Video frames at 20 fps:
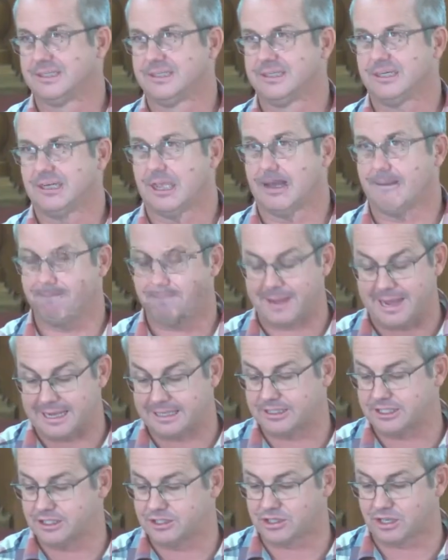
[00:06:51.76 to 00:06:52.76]

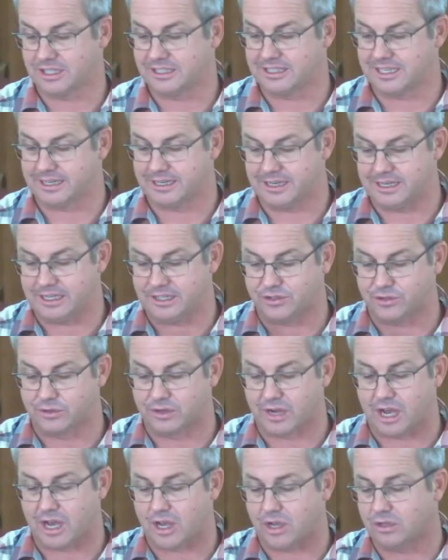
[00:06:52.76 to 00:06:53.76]
unpacks his identity through
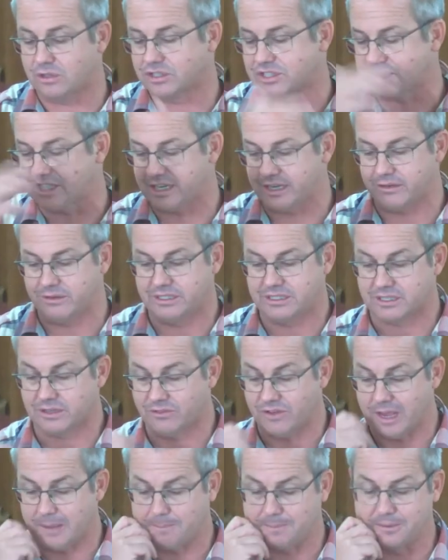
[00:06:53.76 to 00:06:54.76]
a whole series of
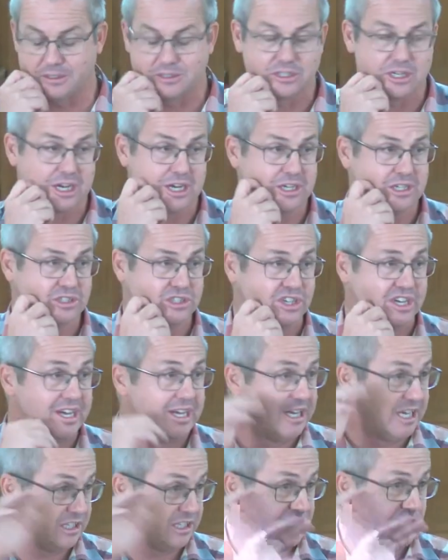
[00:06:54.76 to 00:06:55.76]
episodes
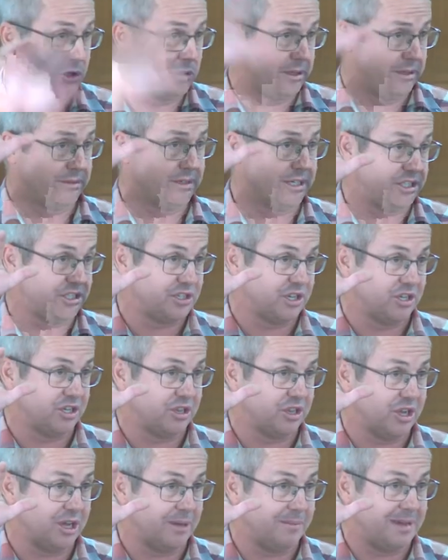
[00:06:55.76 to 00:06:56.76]
until we reach the
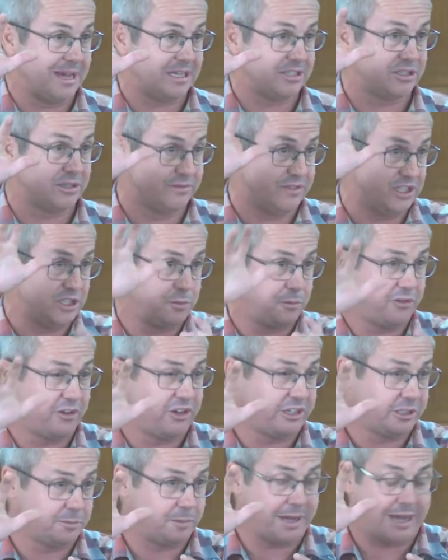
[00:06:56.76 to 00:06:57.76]
climax of this
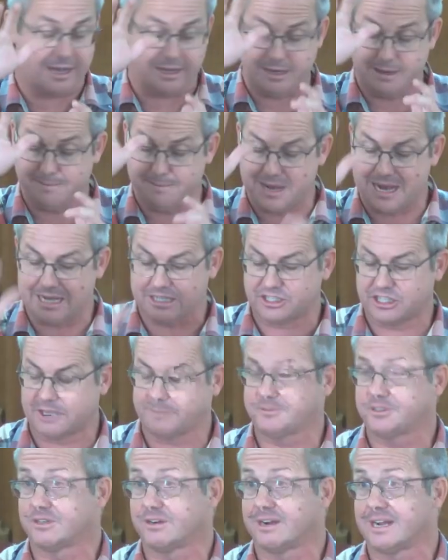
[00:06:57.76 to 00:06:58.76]
first part in Mark
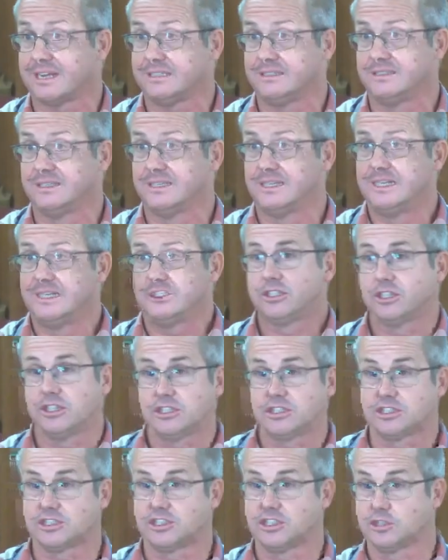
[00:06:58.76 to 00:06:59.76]
chapter 8.
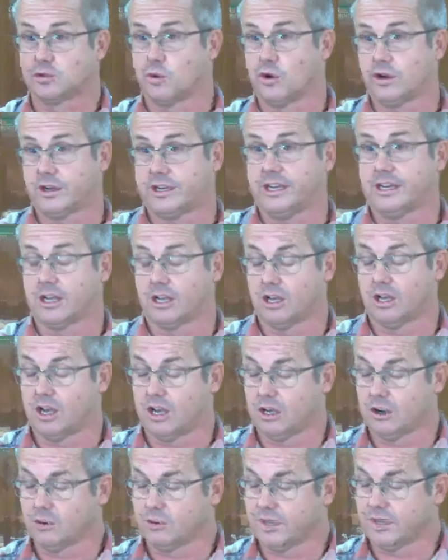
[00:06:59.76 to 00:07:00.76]
Jesus is walking
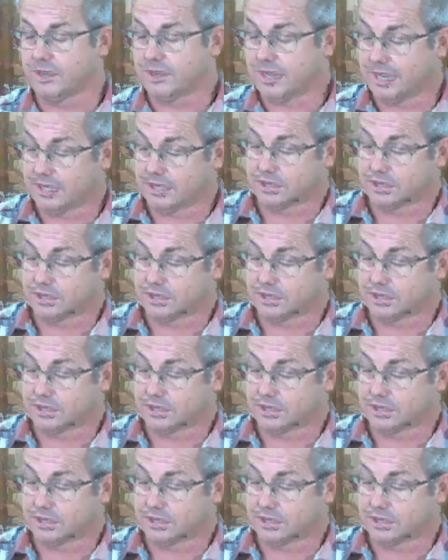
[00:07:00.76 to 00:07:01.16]
along with his